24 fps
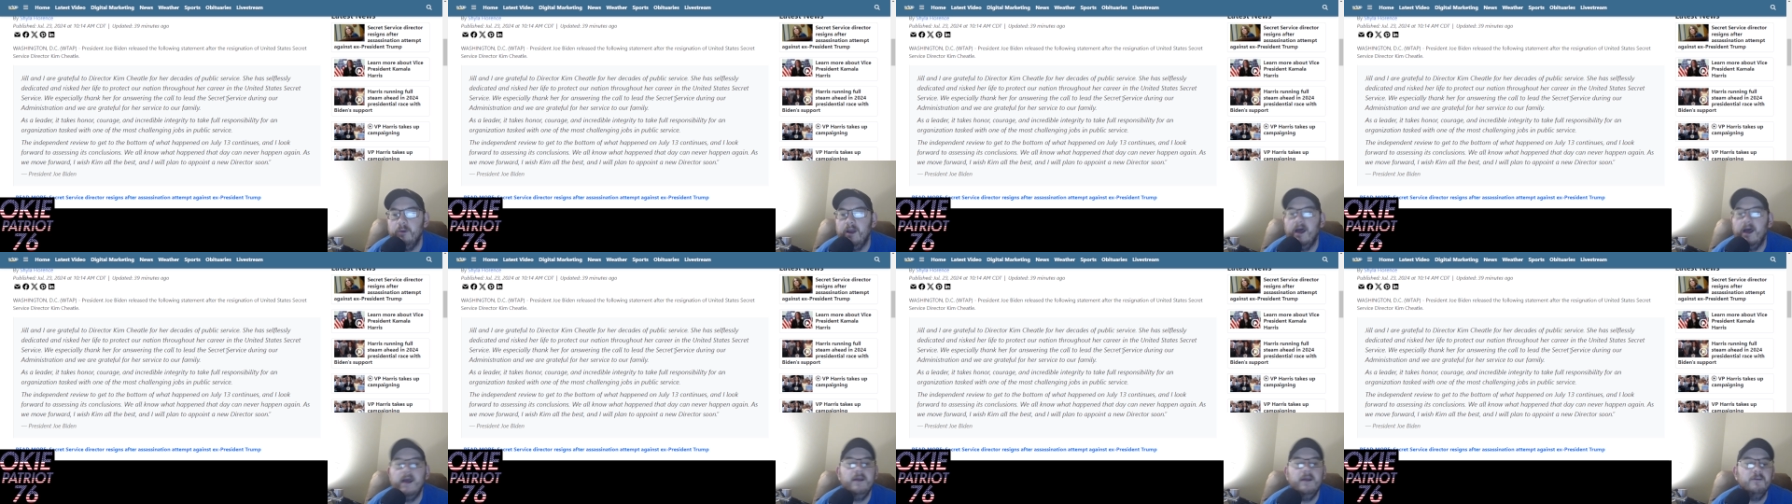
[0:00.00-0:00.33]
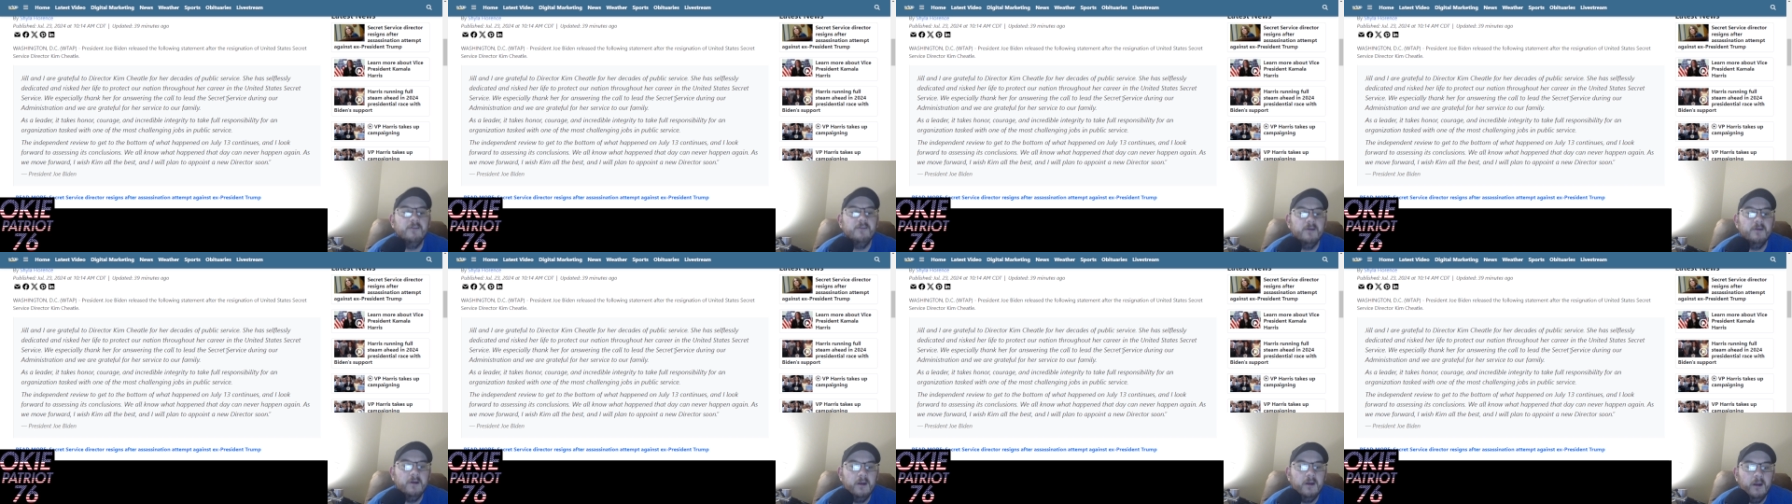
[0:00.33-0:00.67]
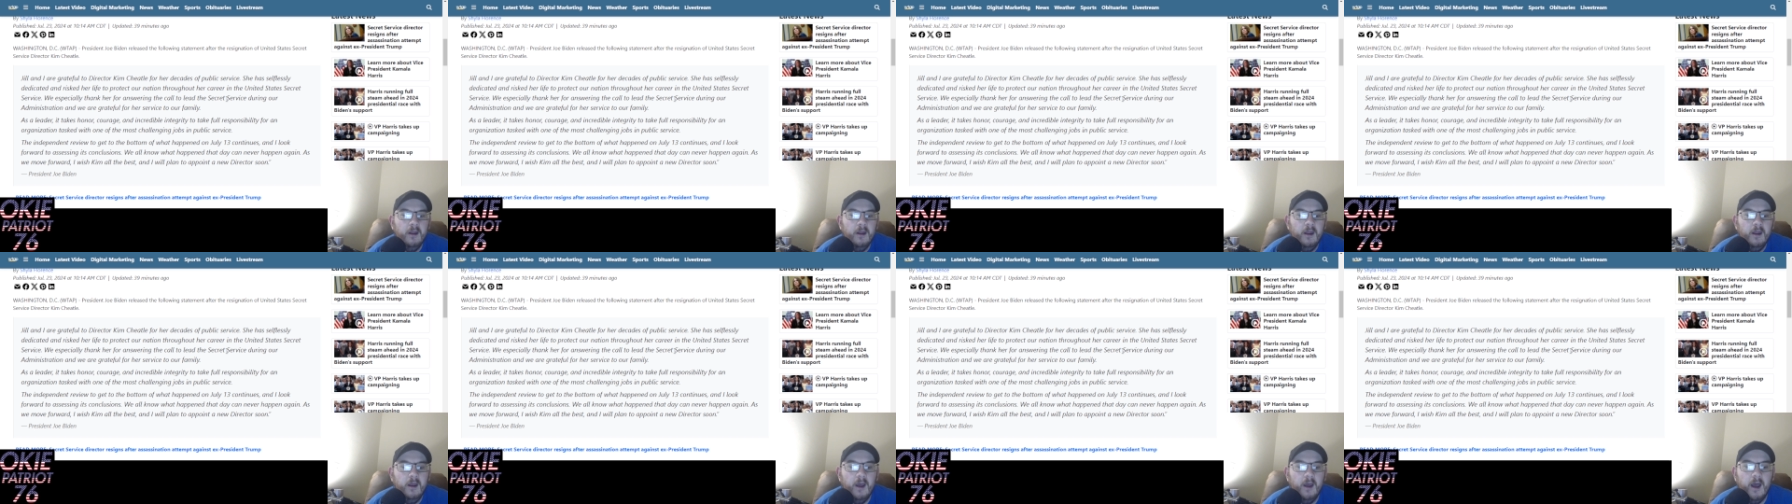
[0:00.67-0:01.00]
night,
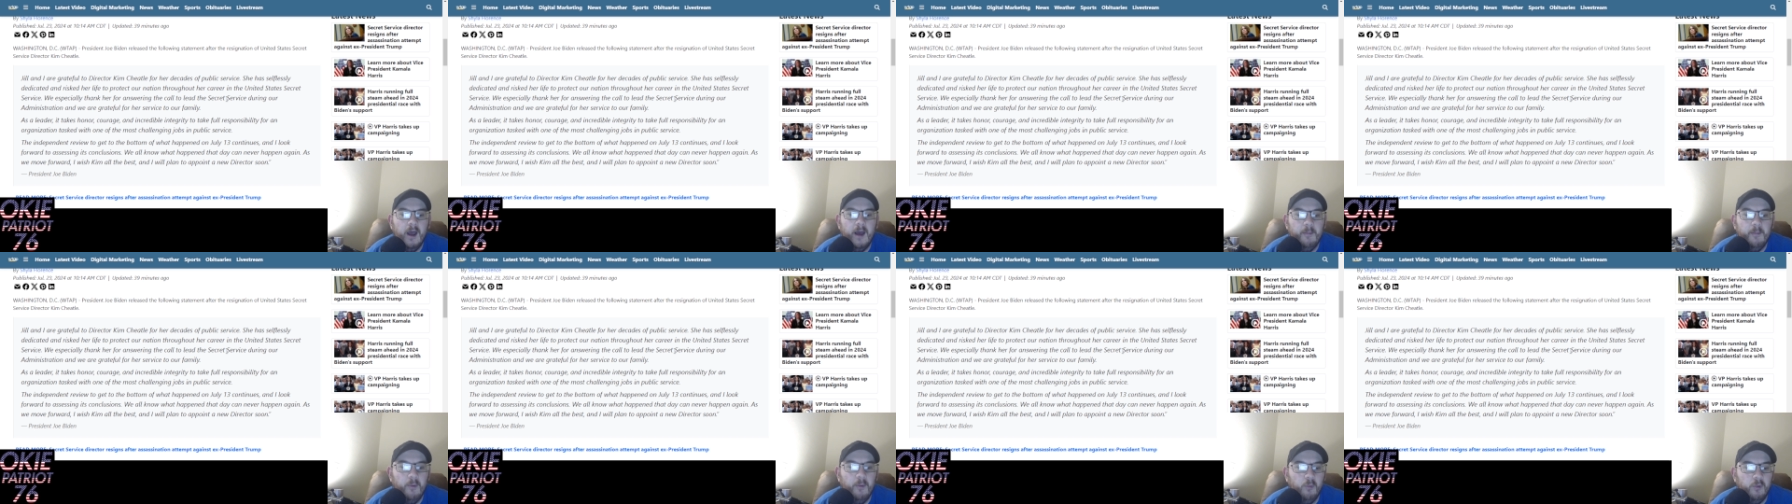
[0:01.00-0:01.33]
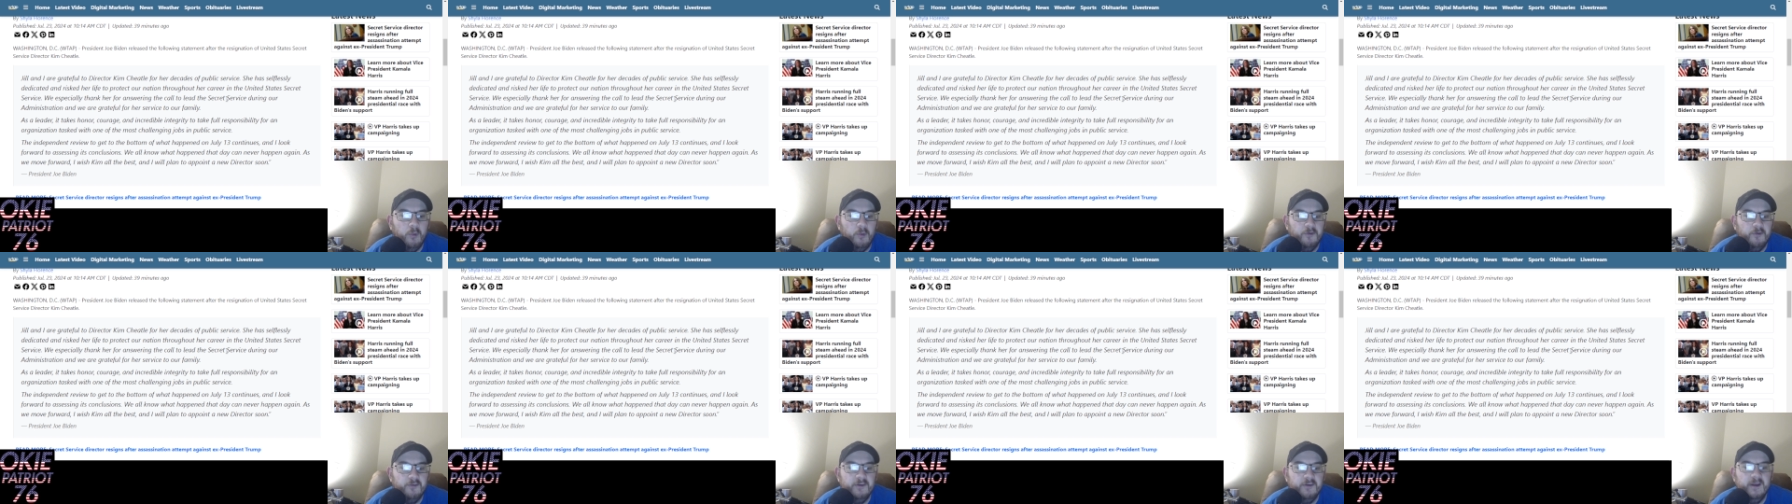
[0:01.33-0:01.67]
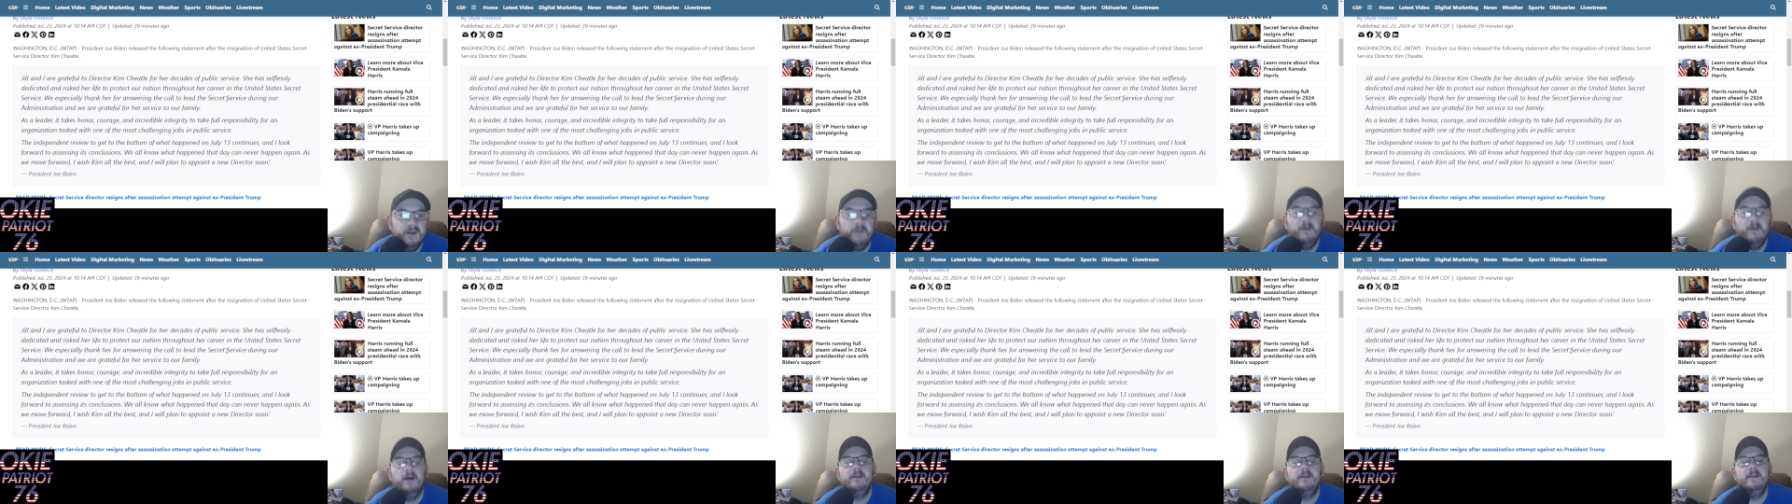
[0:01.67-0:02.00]
uh, but we'll
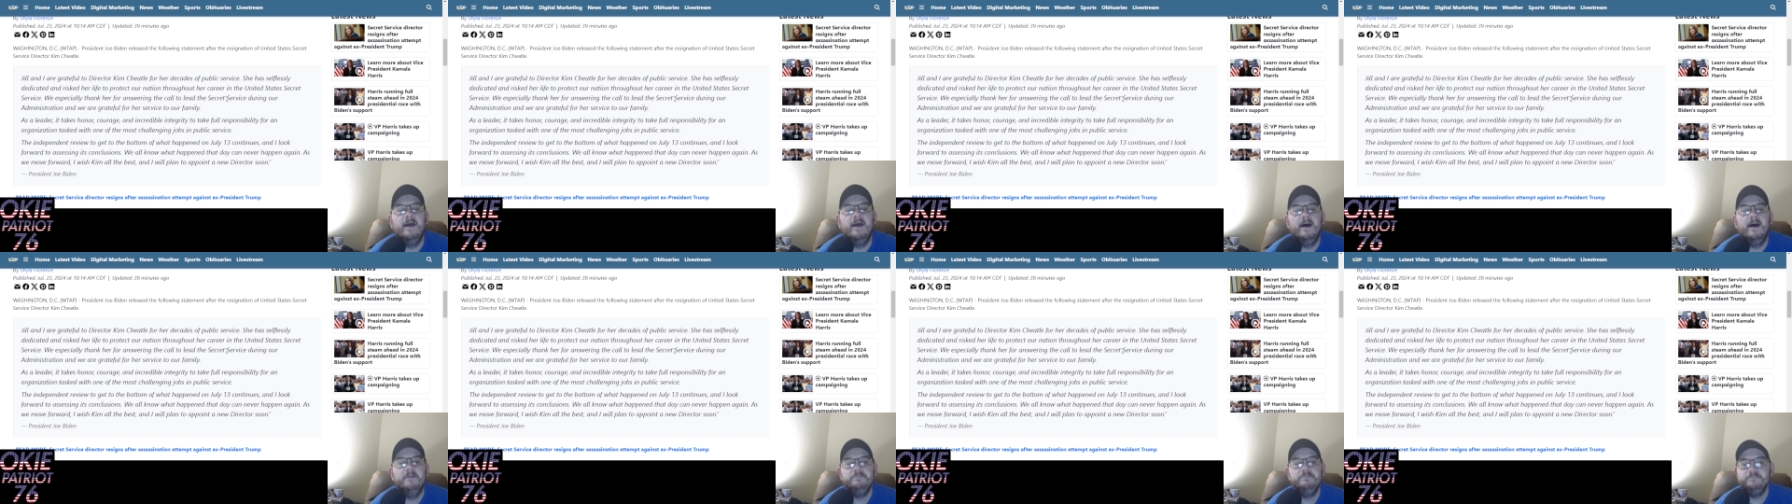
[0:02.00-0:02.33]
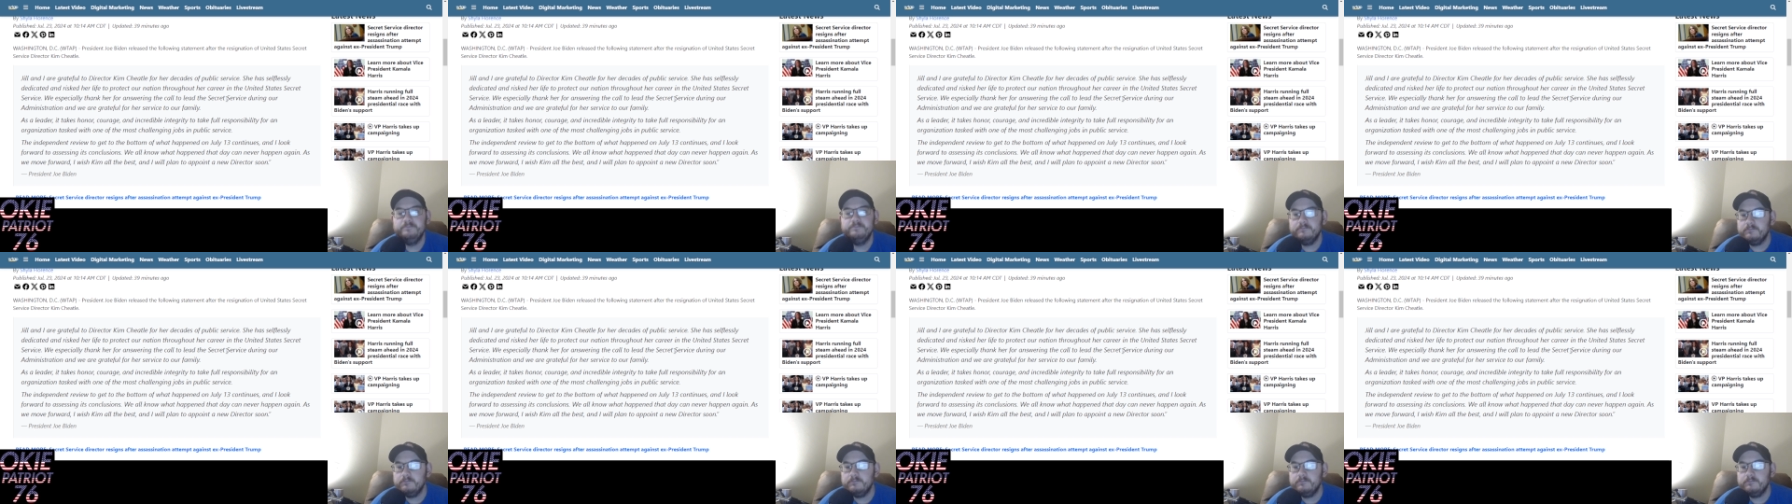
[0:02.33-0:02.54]
see about that.